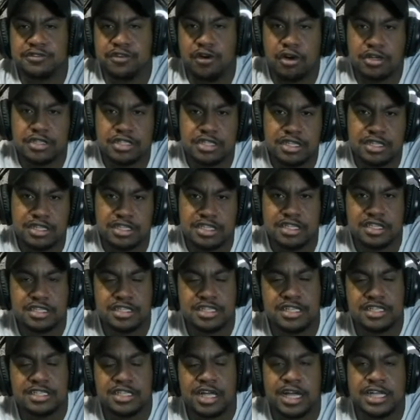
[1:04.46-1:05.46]
fall to the
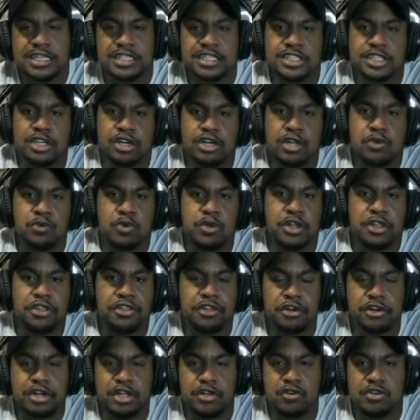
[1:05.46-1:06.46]
Tennessee Titans, 31 to
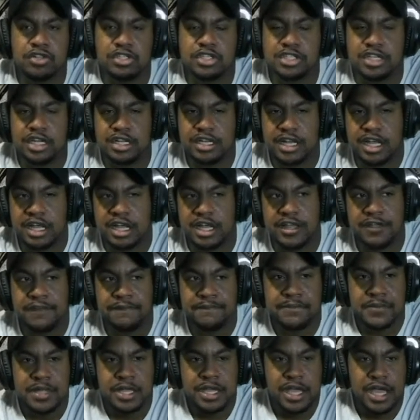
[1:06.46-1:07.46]
30 on Sunday,
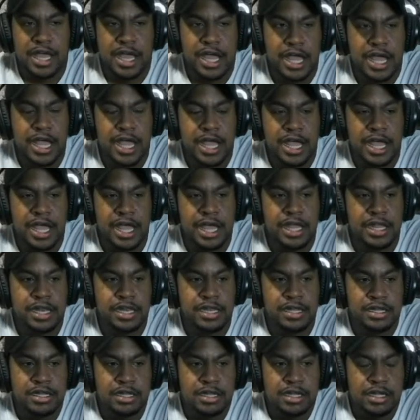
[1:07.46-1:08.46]

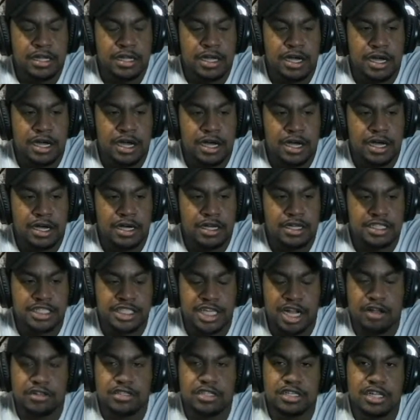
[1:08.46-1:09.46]
and uh,
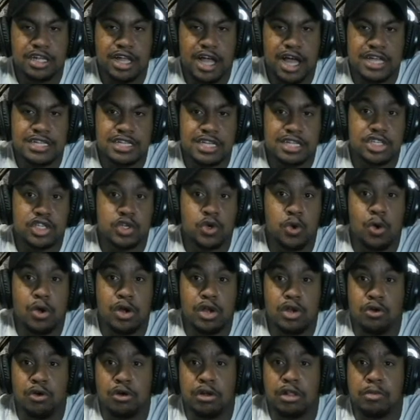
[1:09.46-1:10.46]
shout out to the guys that
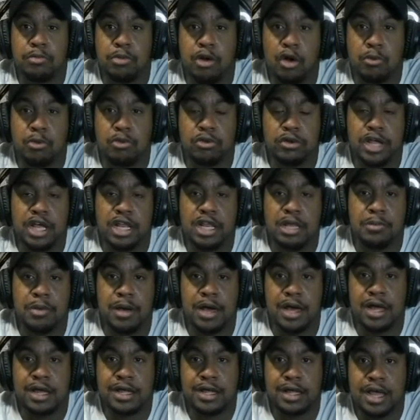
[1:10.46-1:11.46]
scored North Purple Daily
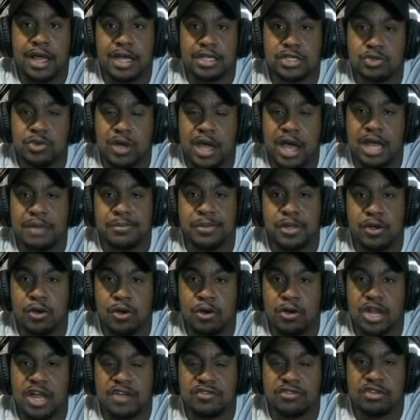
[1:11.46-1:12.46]
Podcast who had me
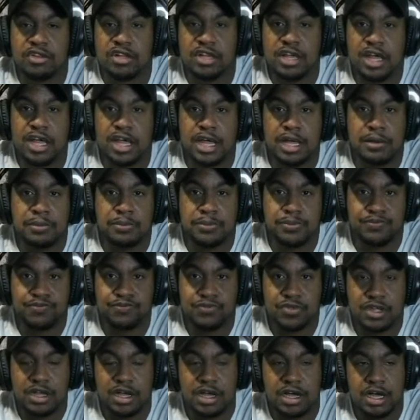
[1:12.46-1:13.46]
on after the game
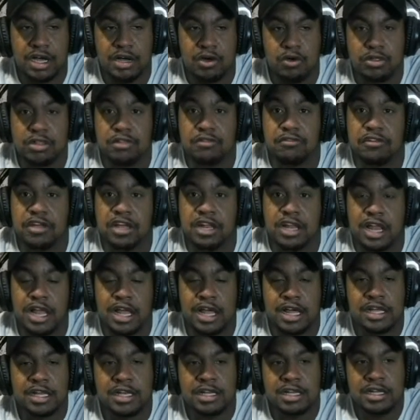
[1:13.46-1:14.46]
uh, on the vent
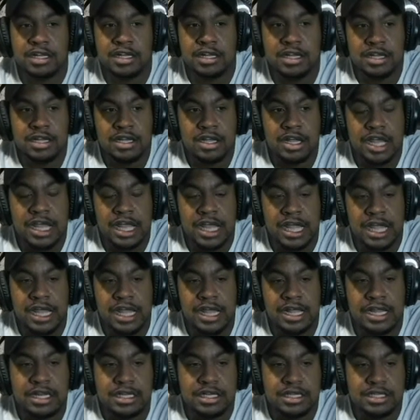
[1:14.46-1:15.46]
line,
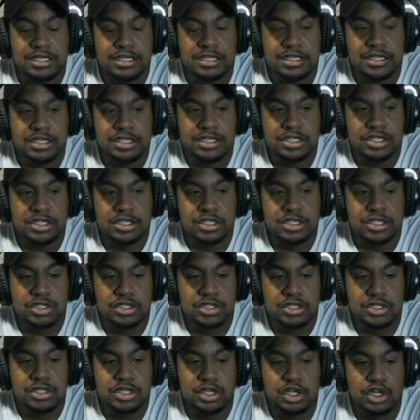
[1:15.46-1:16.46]
and
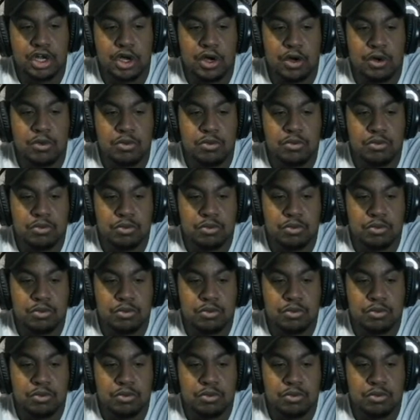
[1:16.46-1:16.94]
you know